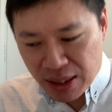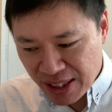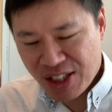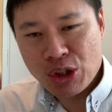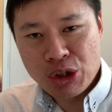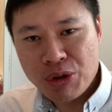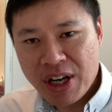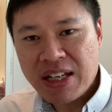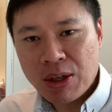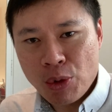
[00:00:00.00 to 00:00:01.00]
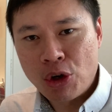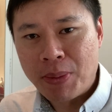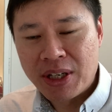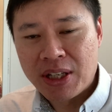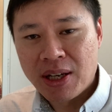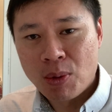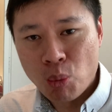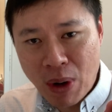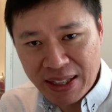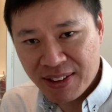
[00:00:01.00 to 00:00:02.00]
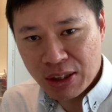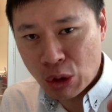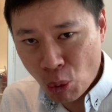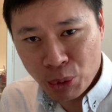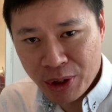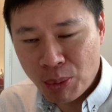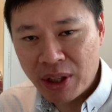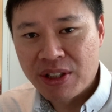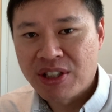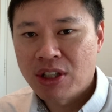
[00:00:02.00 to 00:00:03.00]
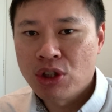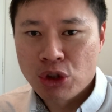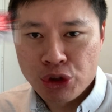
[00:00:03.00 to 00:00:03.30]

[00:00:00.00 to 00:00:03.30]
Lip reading: that is draining away your money. And one golden one is actually